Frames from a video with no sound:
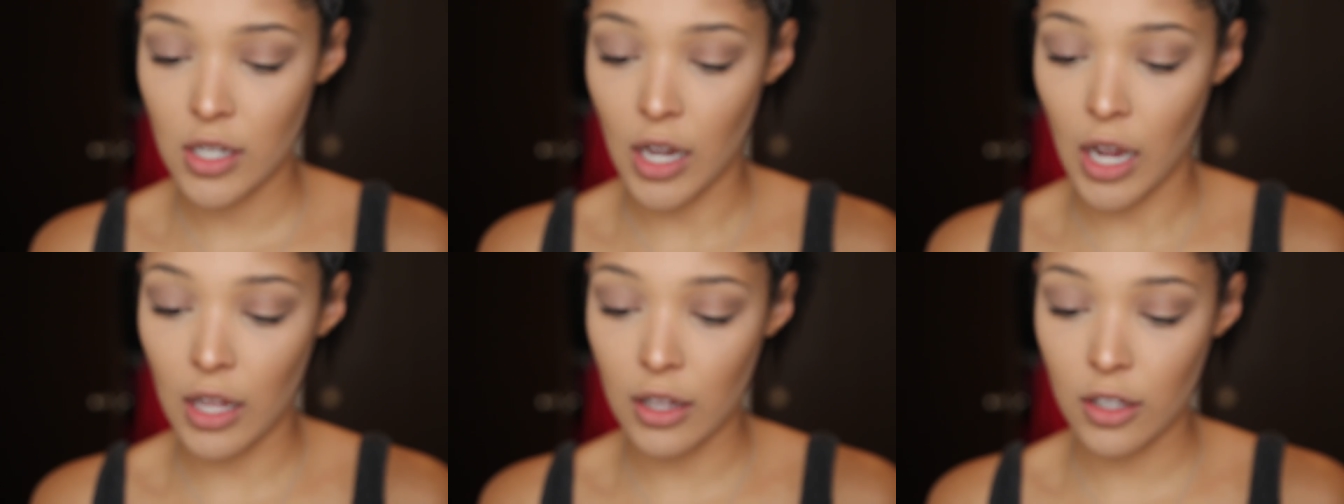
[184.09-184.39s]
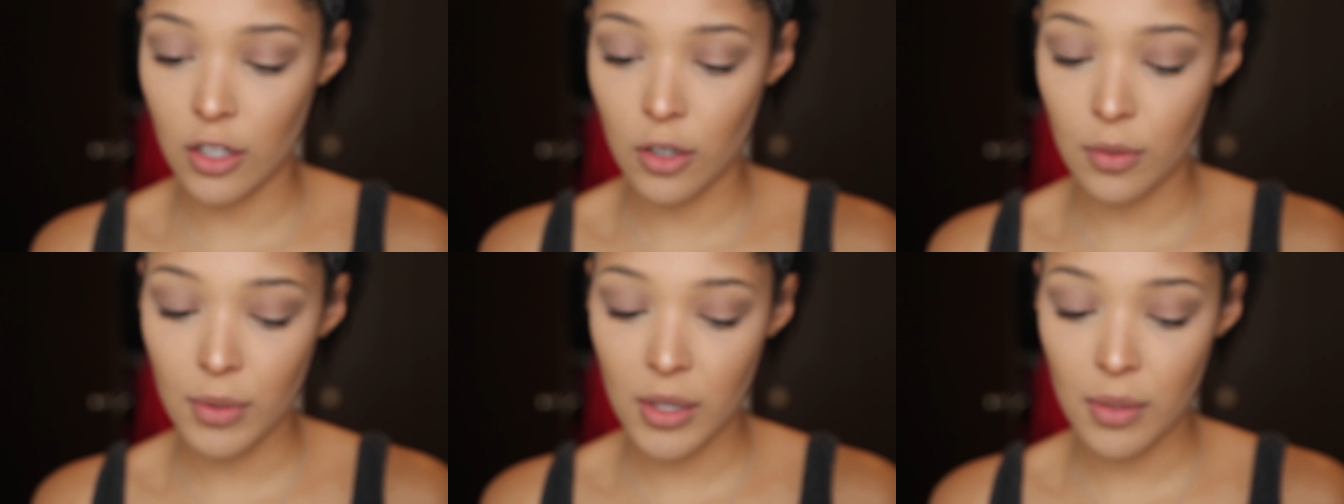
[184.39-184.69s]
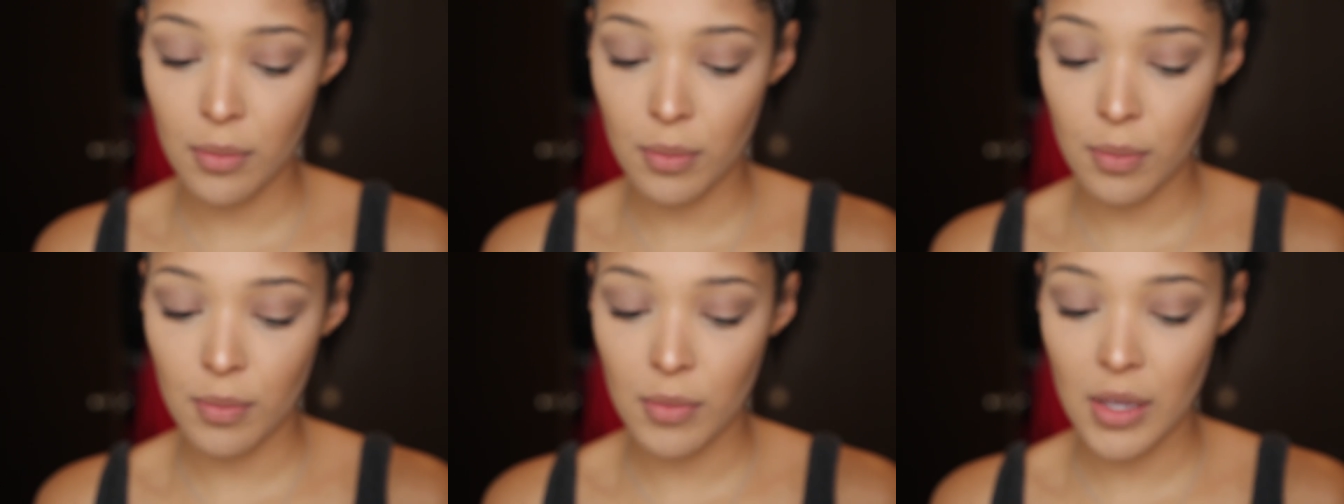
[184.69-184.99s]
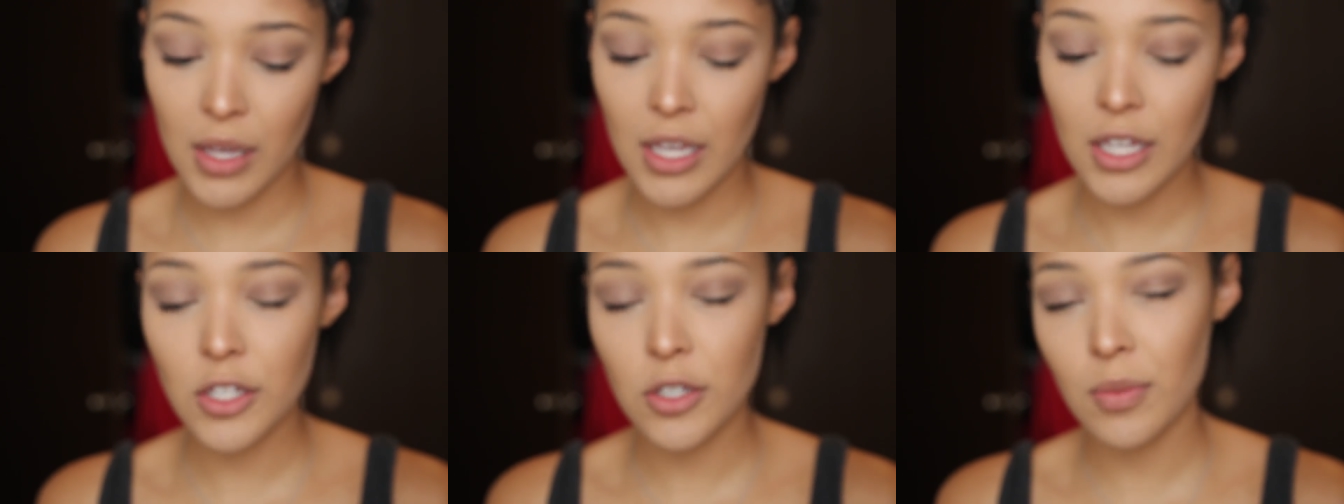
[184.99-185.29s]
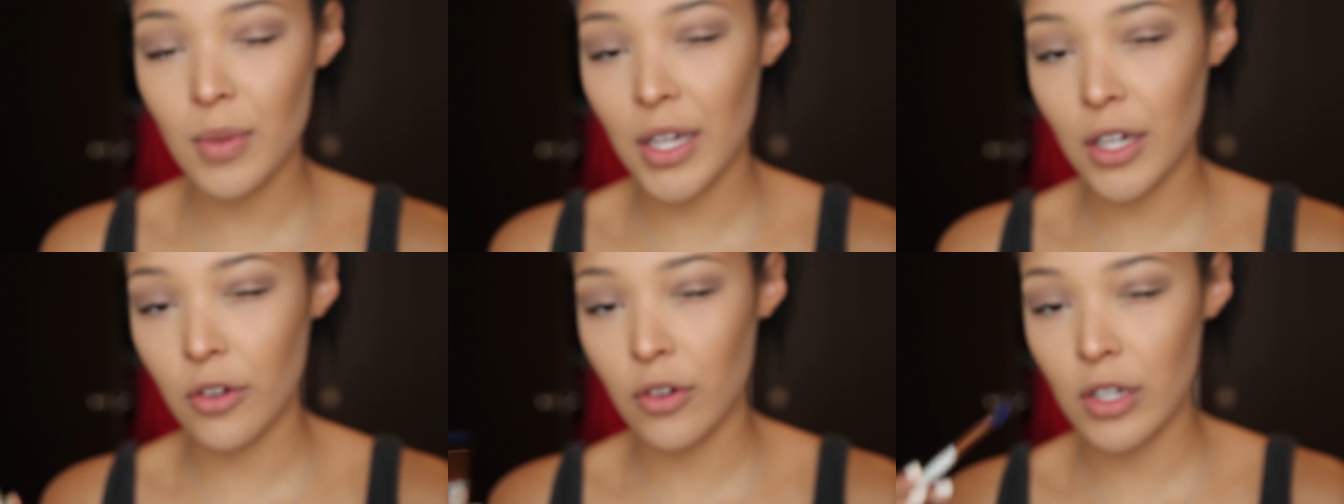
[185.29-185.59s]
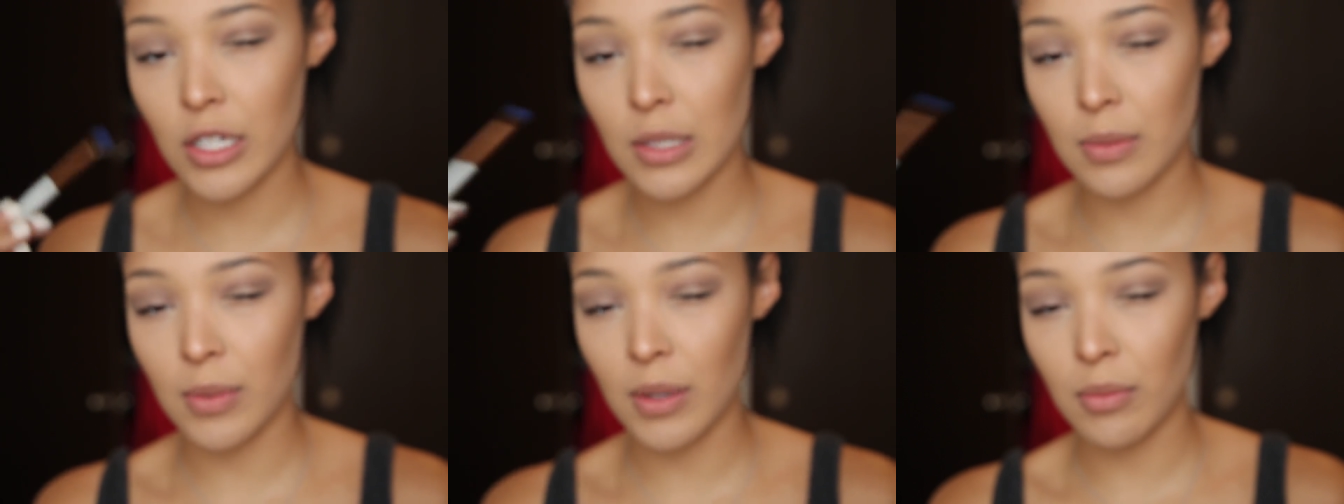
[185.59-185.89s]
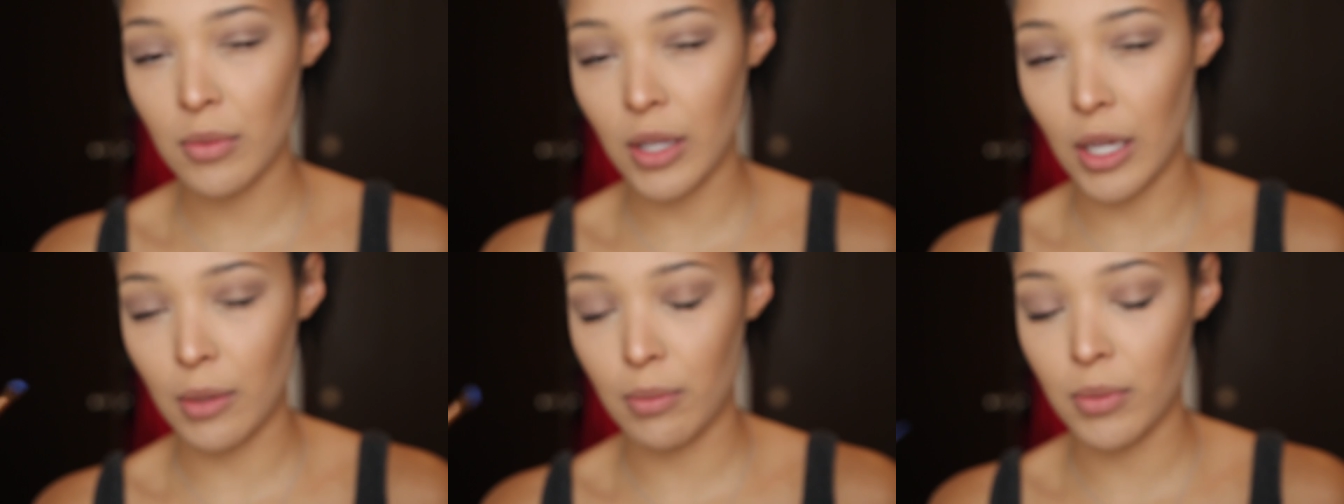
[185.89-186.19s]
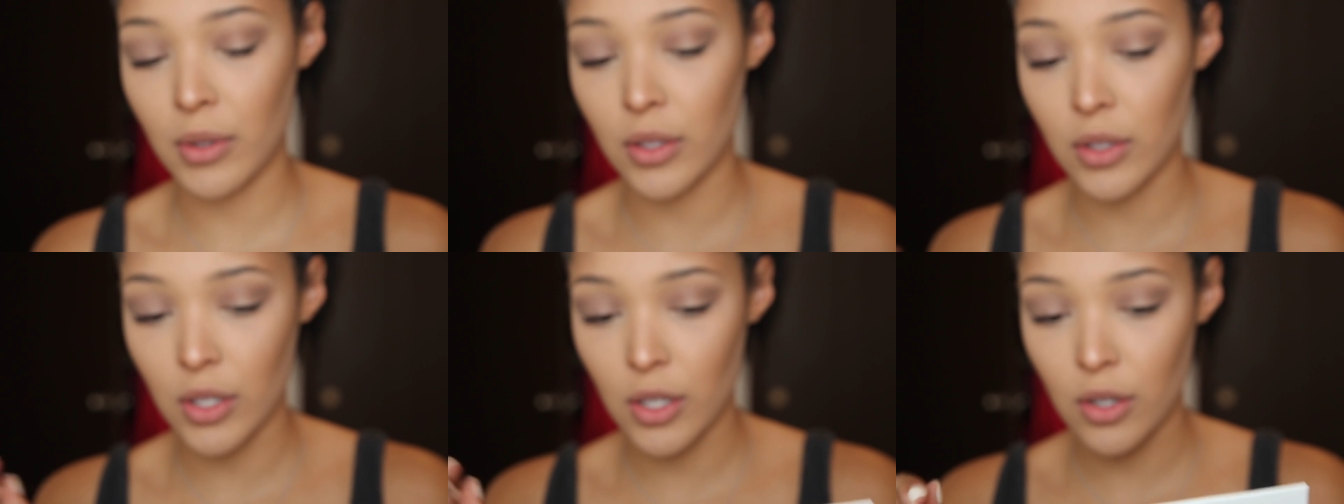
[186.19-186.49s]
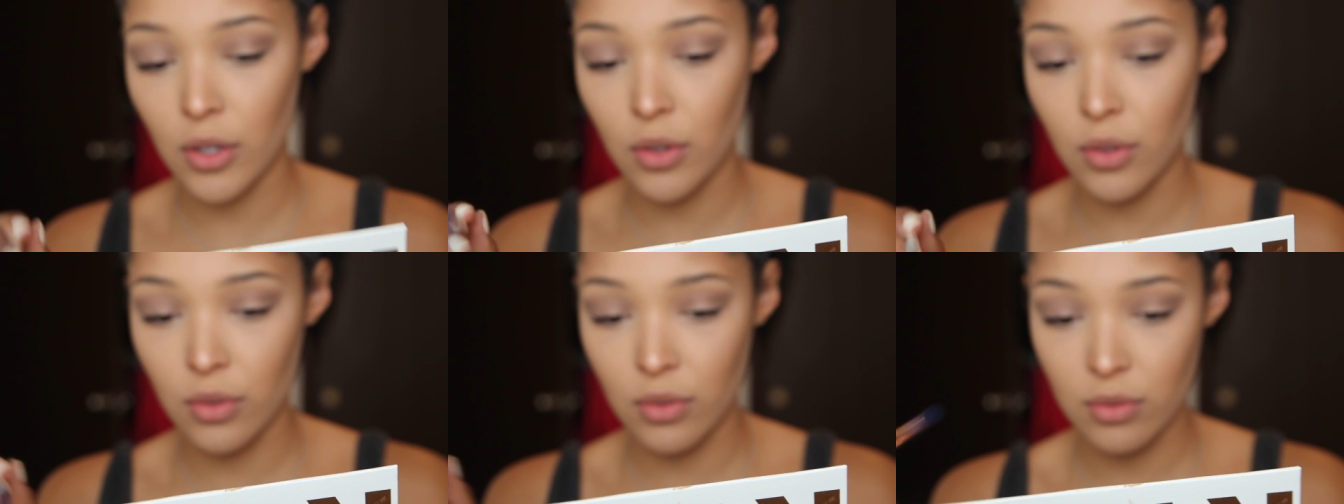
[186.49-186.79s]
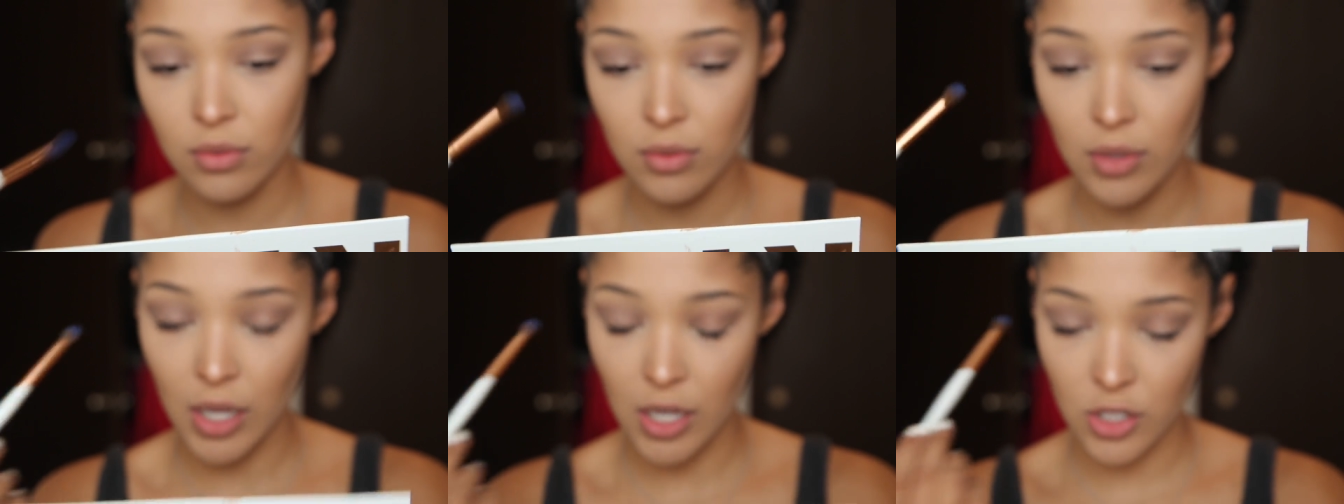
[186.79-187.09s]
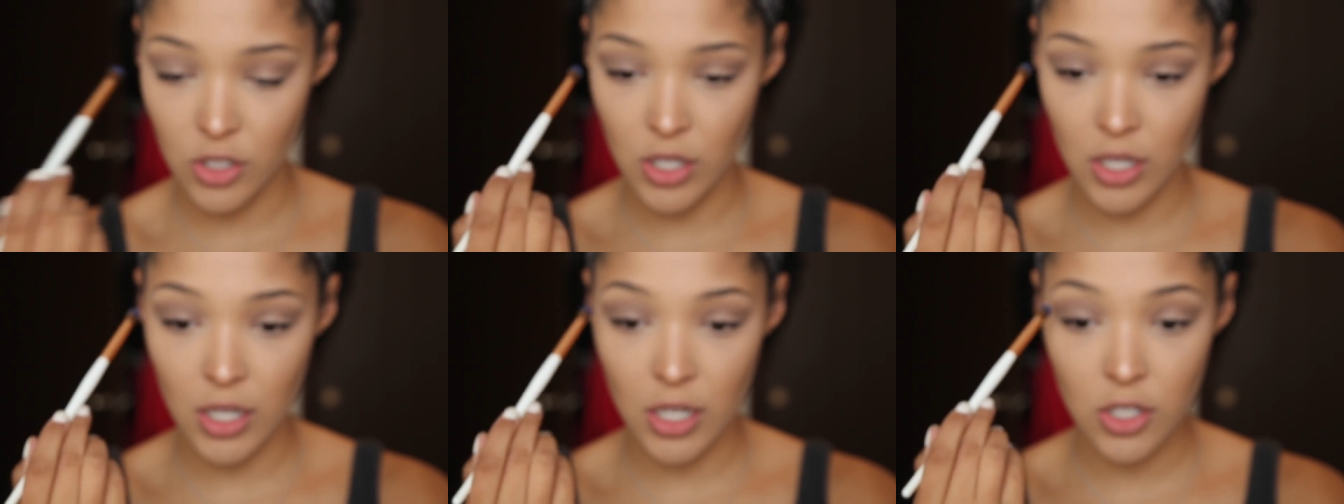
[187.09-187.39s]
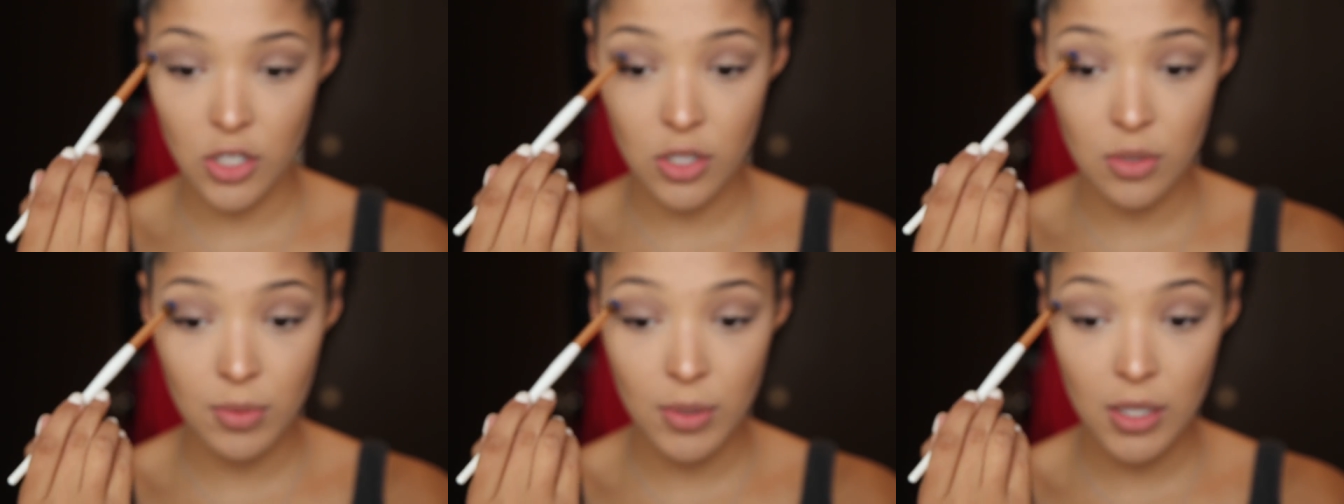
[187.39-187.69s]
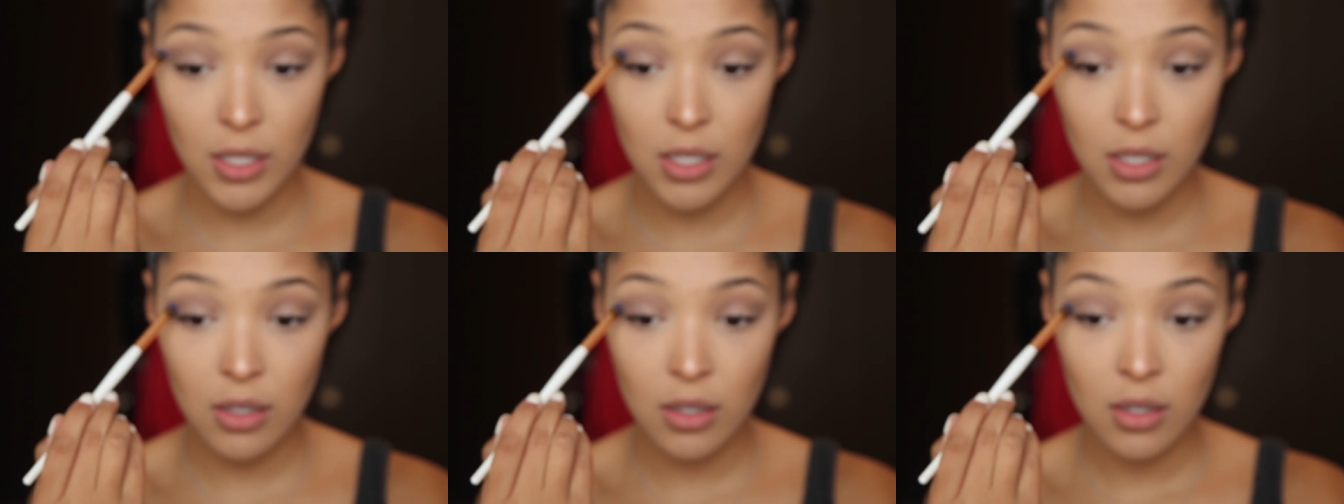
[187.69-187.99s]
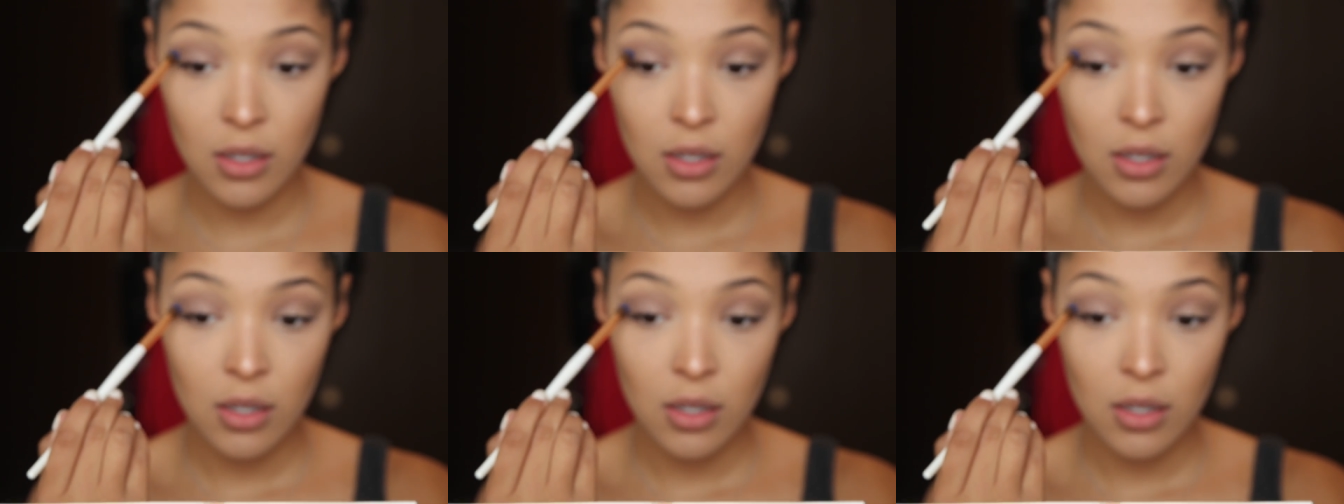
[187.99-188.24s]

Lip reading: a little bit into my crease, but like below that shade I just put in.